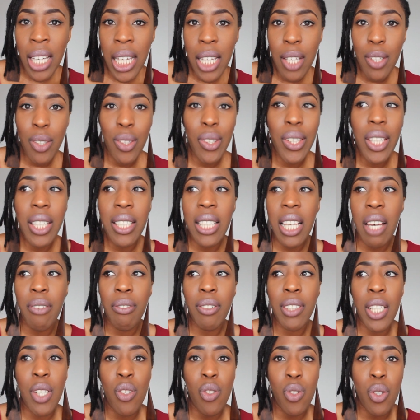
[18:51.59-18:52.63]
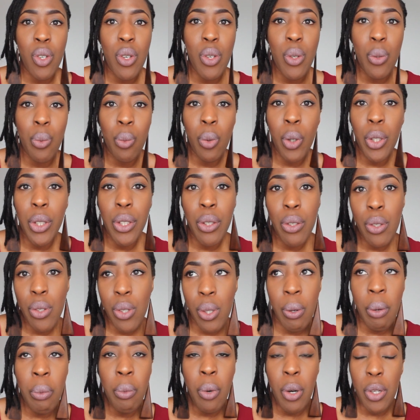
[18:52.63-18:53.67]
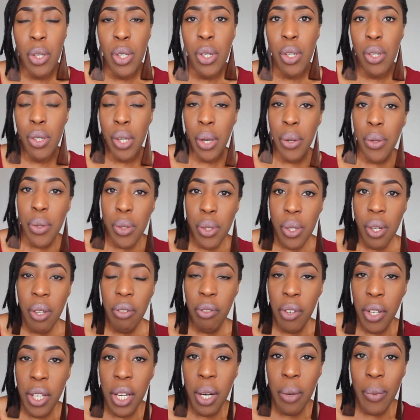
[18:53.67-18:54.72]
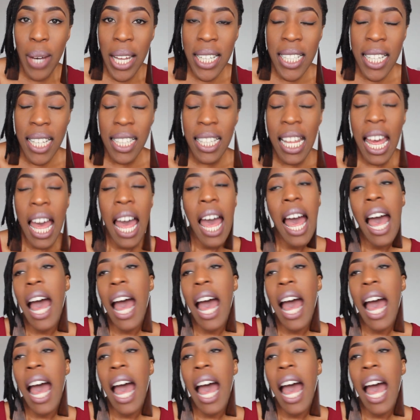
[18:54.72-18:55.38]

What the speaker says: You can definitely choose what you do and what you don't do for your wedding.